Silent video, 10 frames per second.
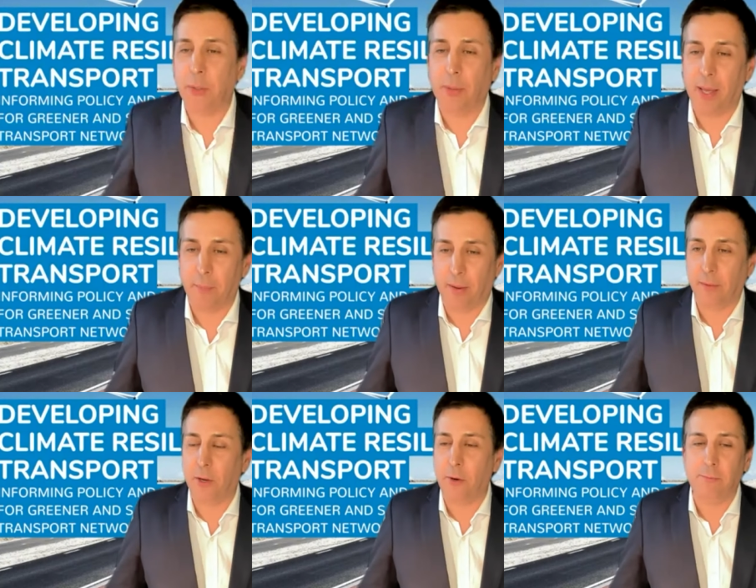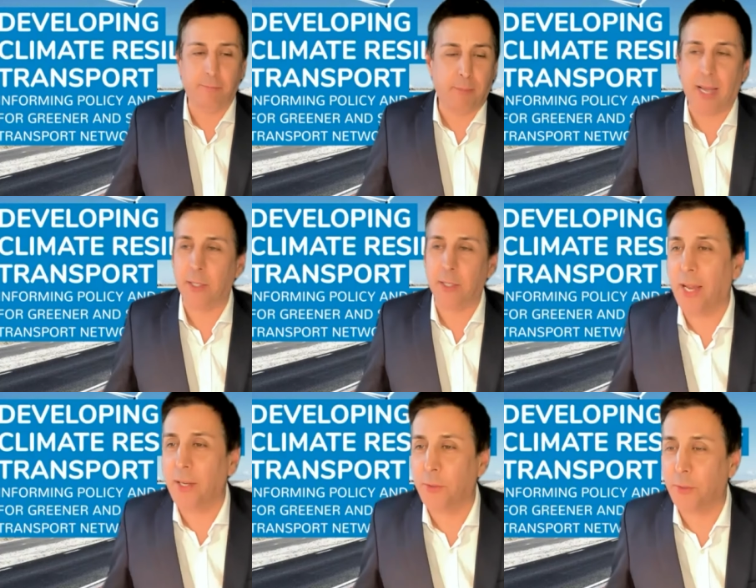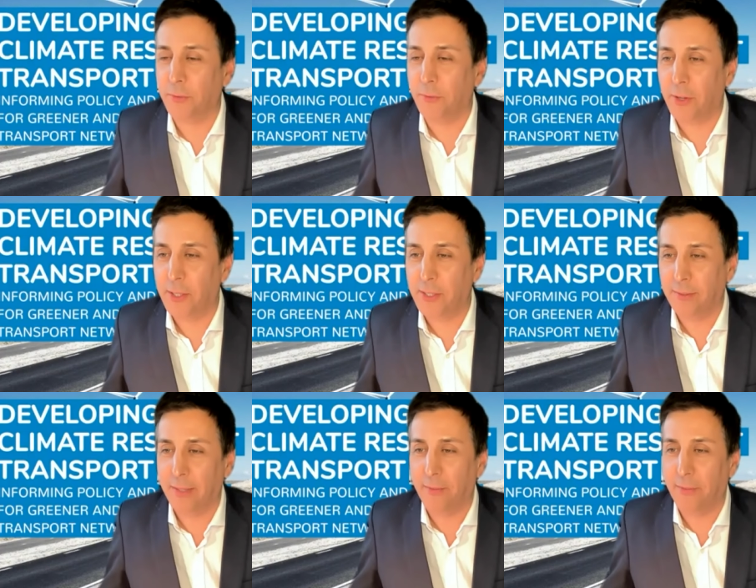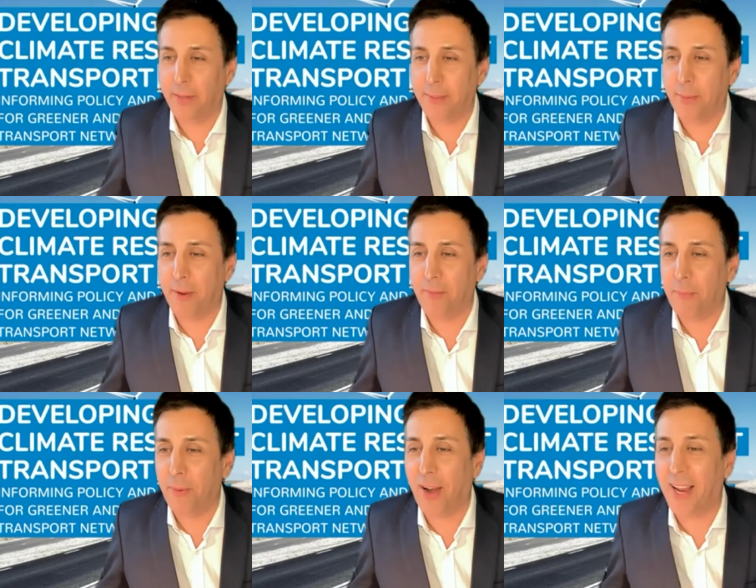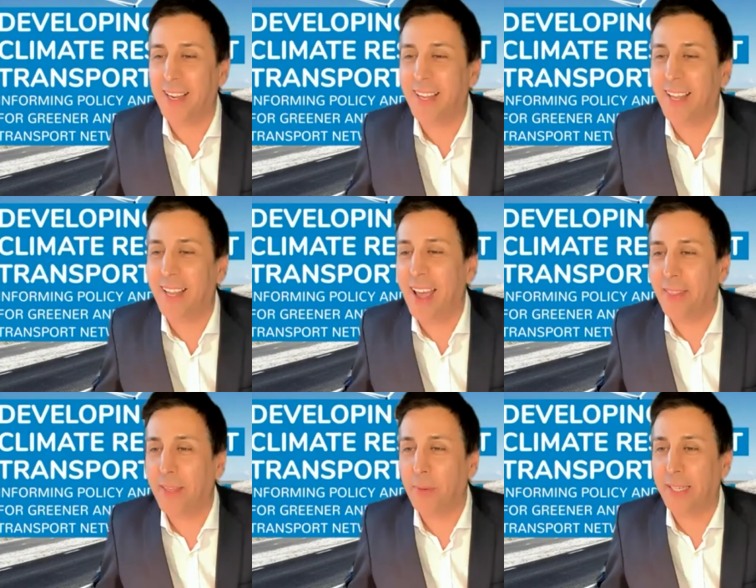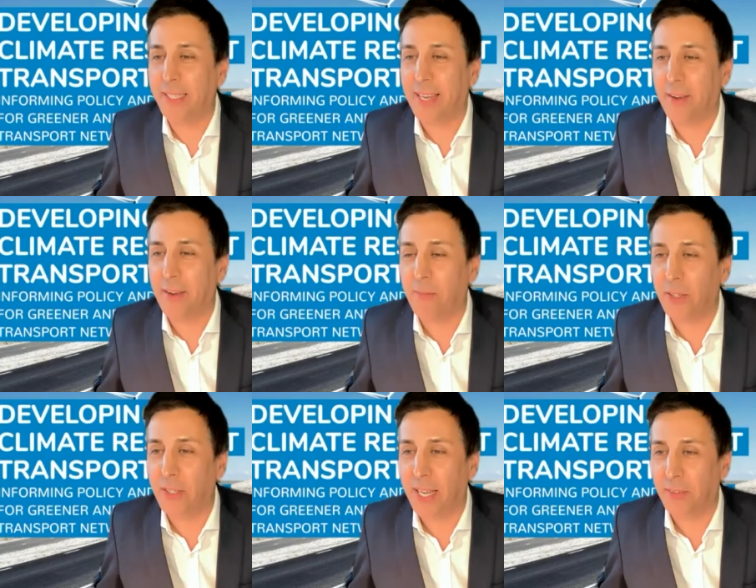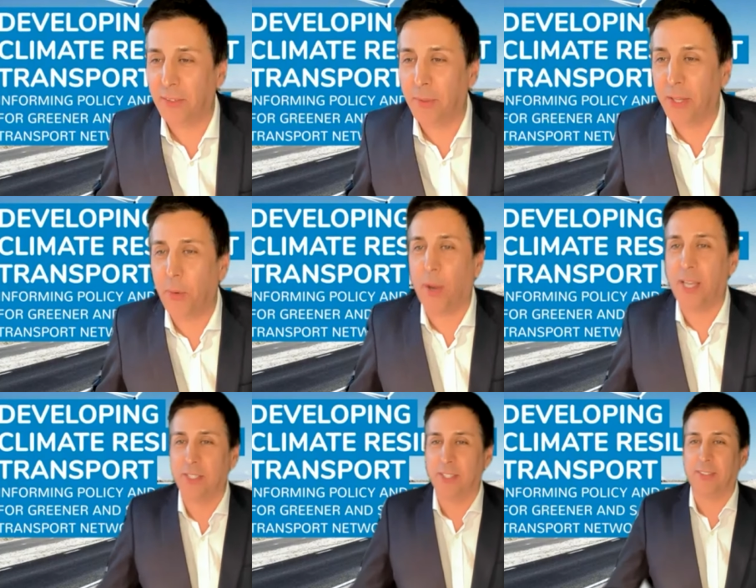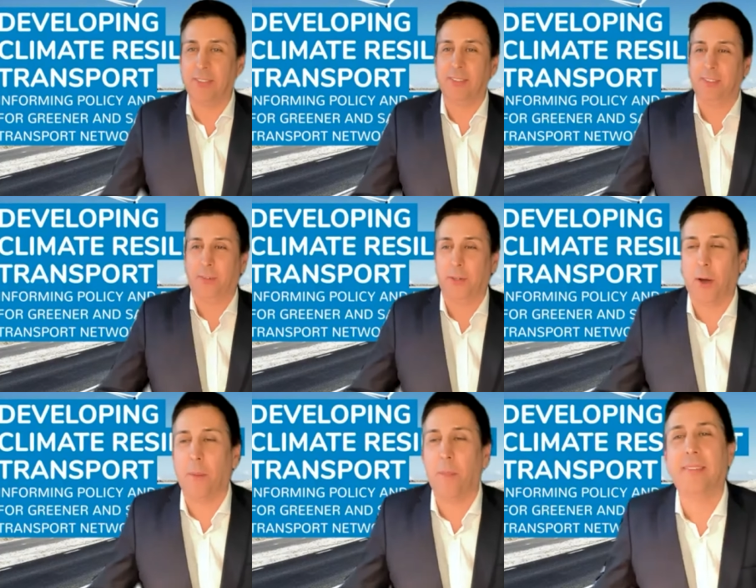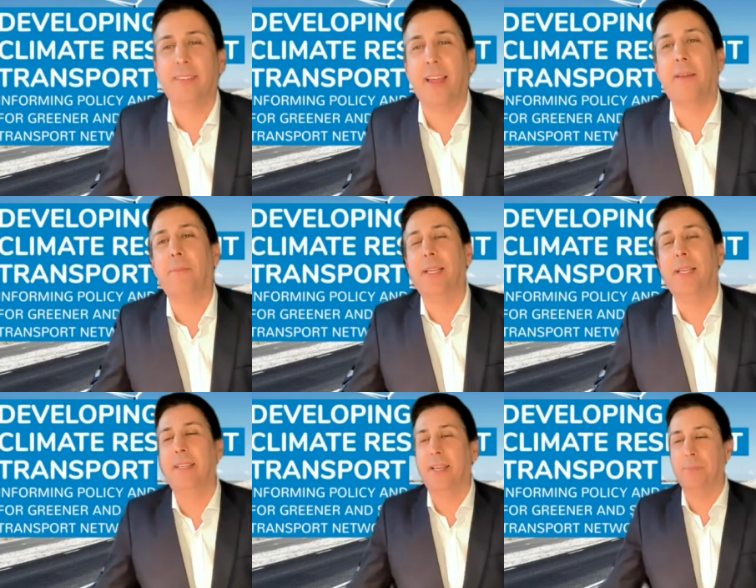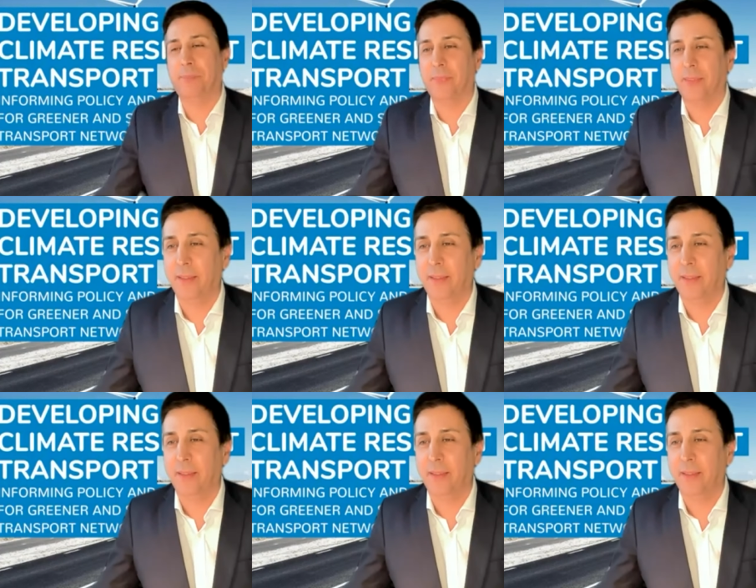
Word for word: um, I'll go back to Andrew first, give uh, Tim a bit of a break, and then we can uh, have a look at some of the questions or comments that have been um,